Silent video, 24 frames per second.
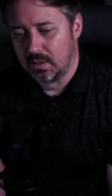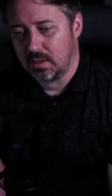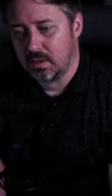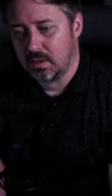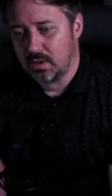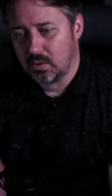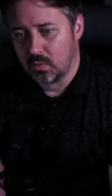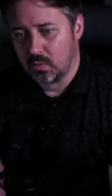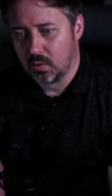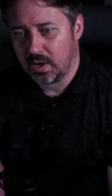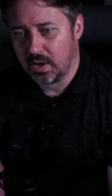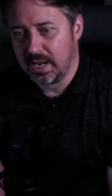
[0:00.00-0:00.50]
we're
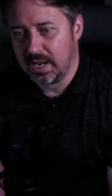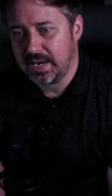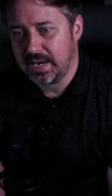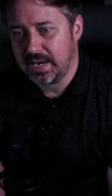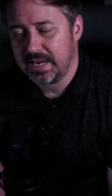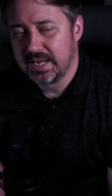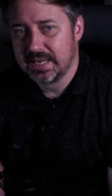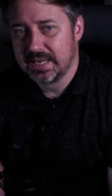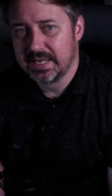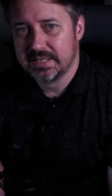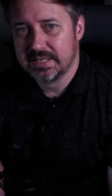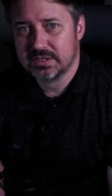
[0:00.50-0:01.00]
heading
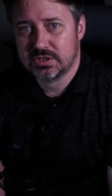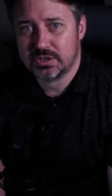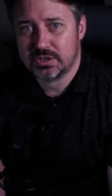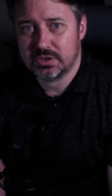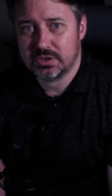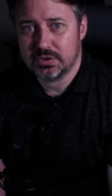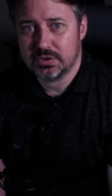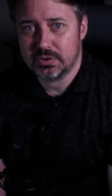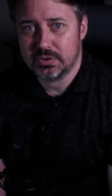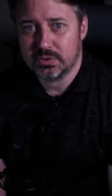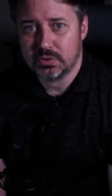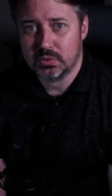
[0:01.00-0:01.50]

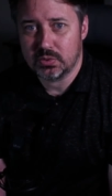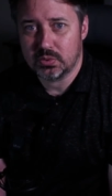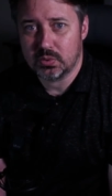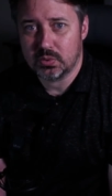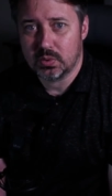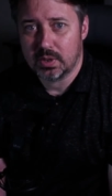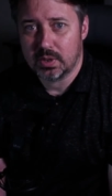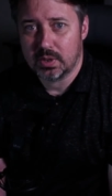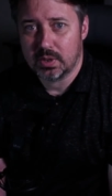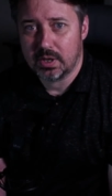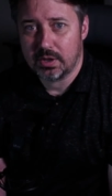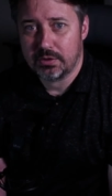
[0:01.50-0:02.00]
into
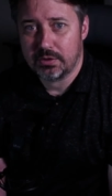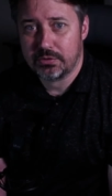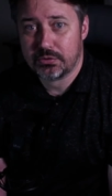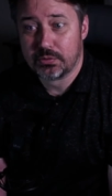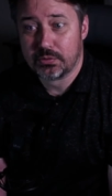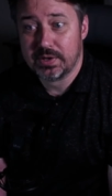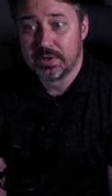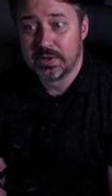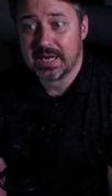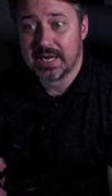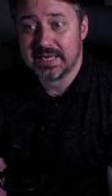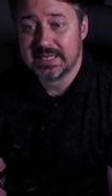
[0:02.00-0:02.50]

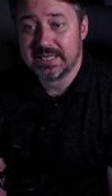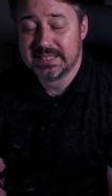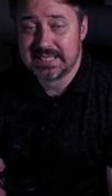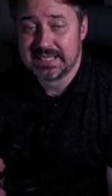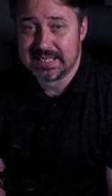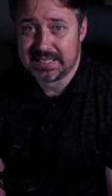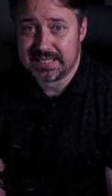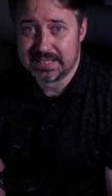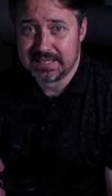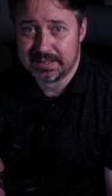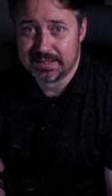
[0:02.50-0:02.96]
3.19,